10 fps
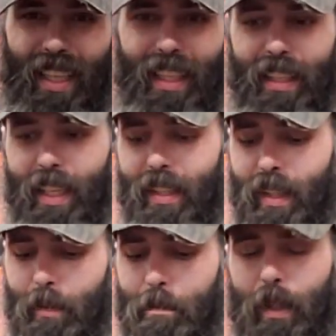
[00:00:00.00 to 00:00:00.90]
I kind
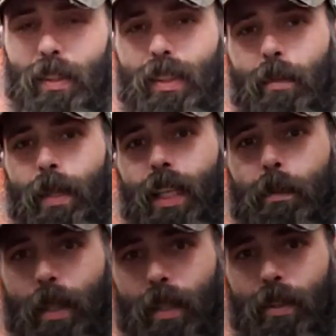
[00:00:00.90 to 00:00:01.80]
of built up my
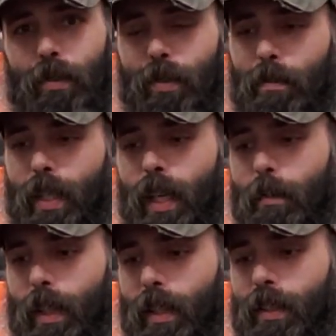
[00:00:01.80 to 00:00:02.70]
experiences from there,
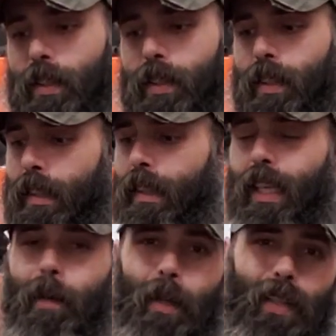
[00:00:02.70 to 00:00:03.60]
because
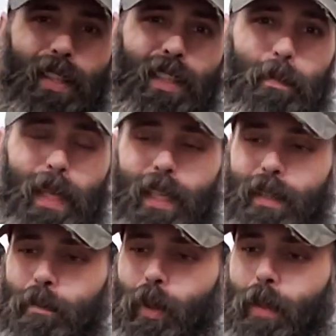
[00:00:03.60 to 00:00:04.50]
I bought this
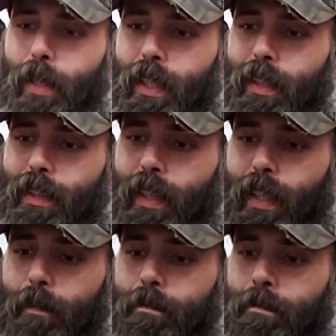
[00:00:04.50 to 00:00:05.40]
bad boy because
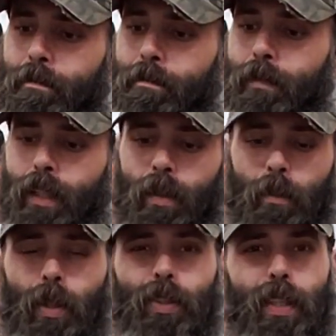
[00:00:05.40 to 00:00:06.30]

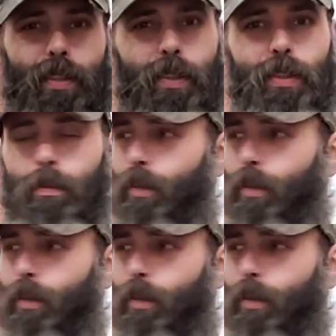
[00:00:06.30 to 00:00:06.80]
more so I was doing some